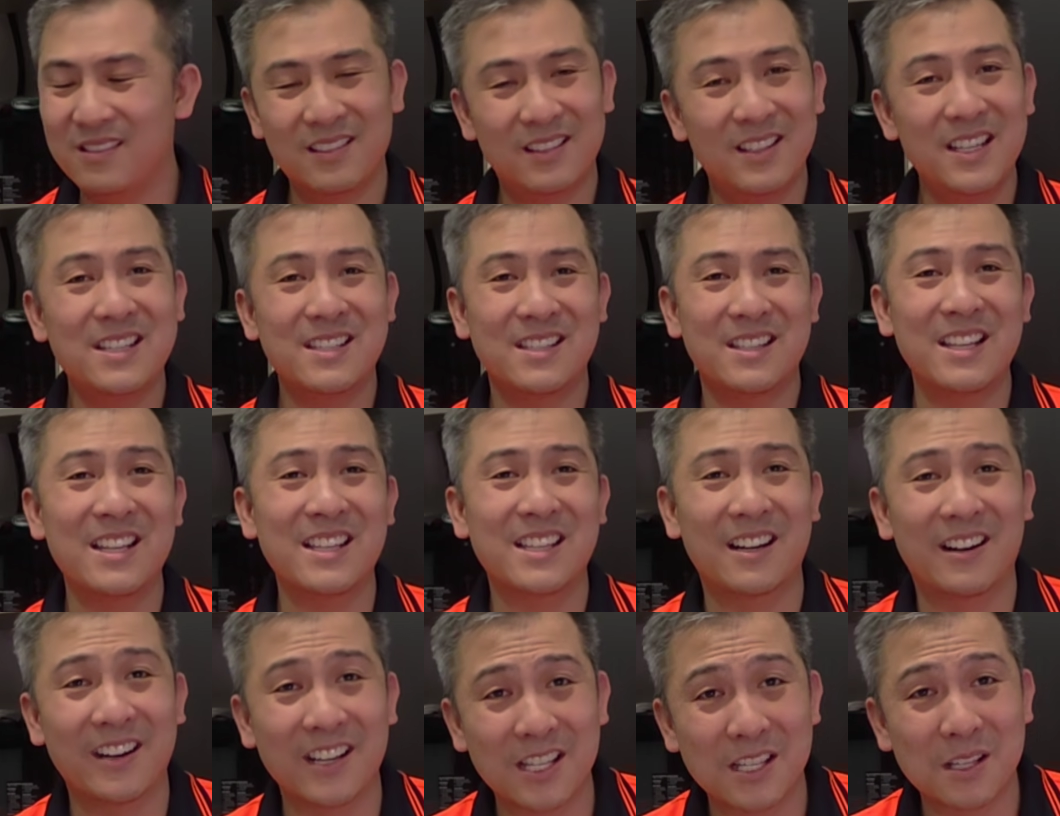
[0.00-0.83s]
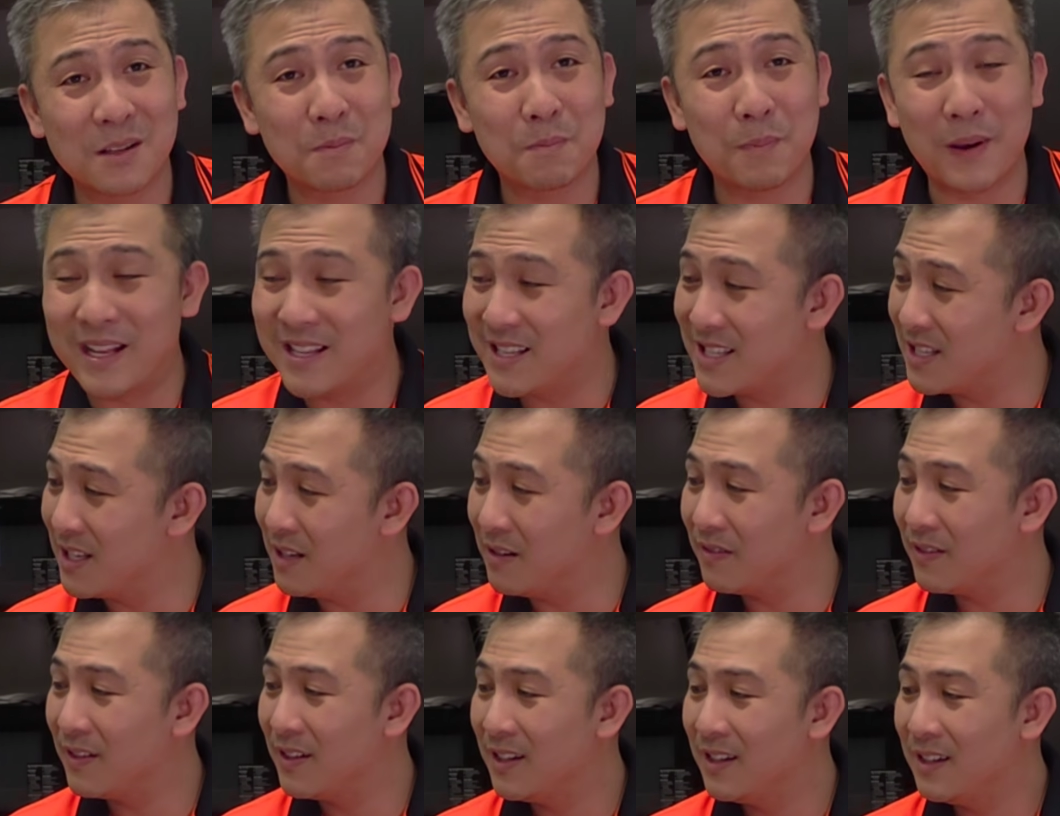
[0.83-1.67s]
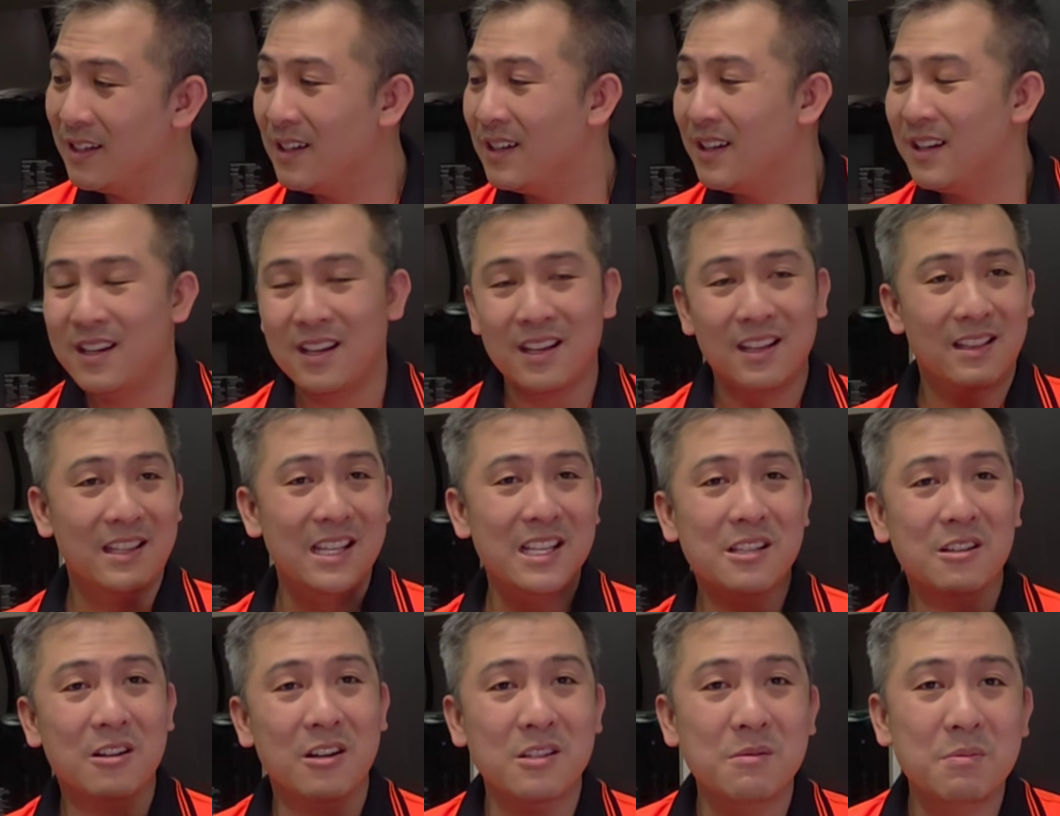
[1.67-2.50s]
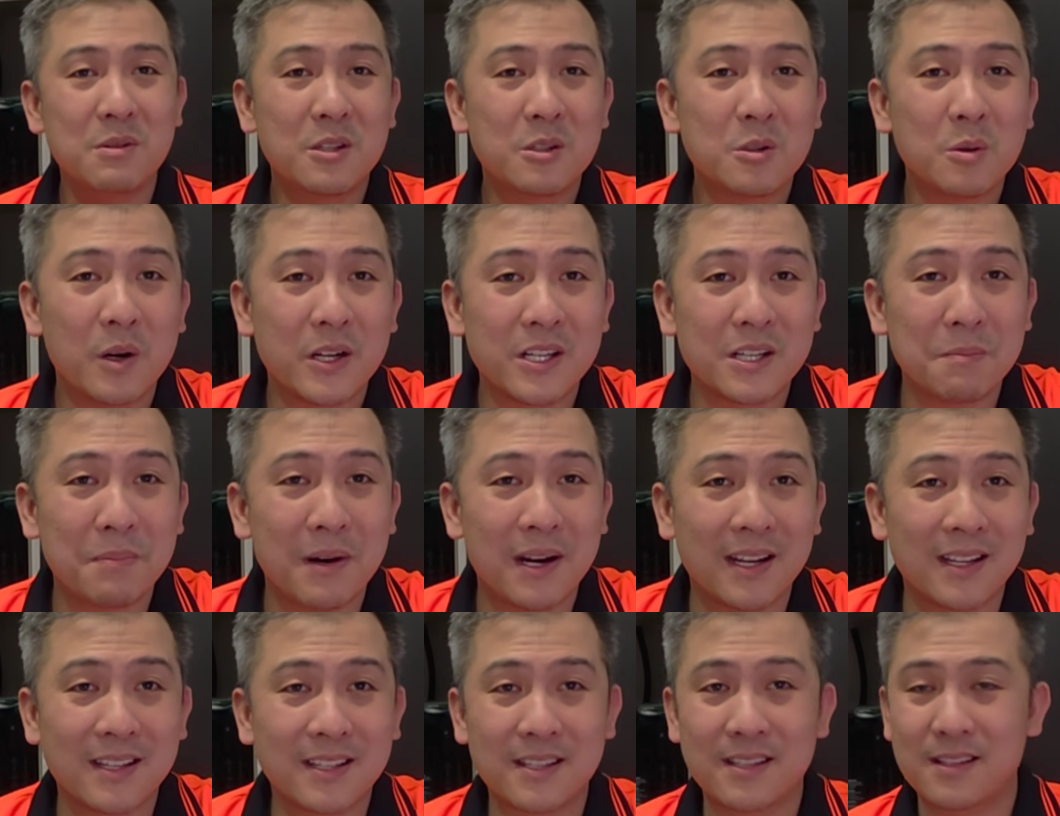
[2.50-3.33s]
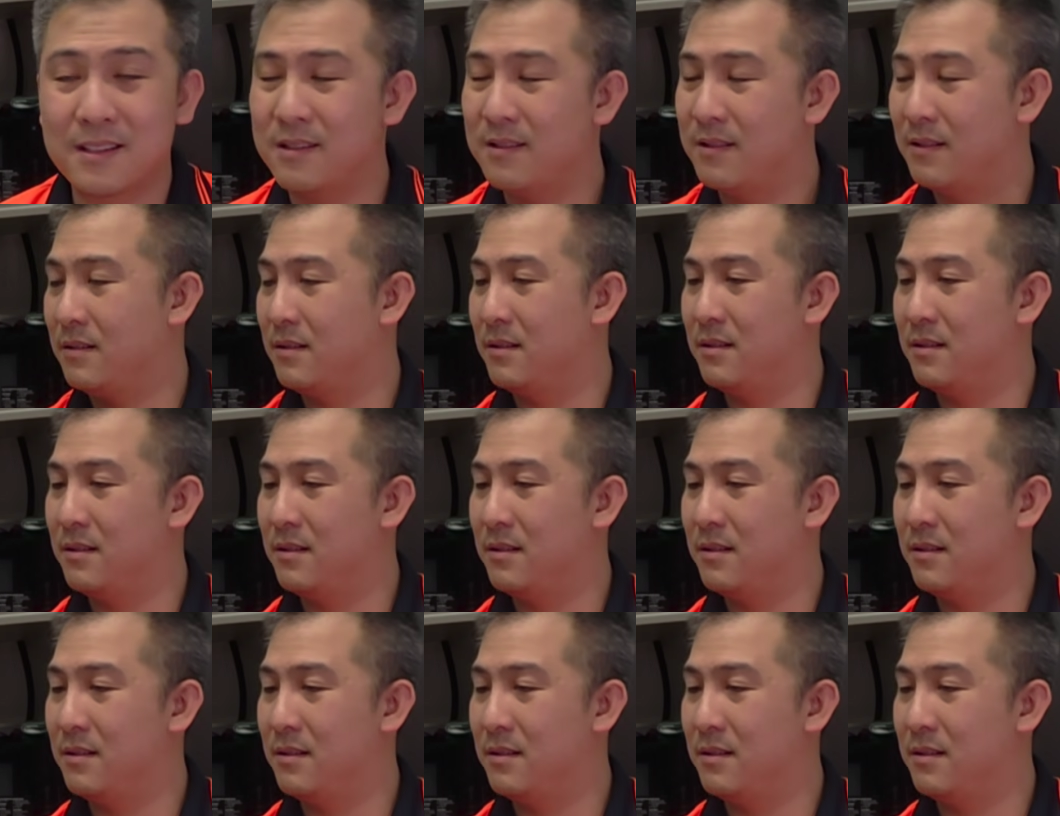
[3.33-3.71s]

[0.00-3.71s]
these things are expensive. This cost me $200.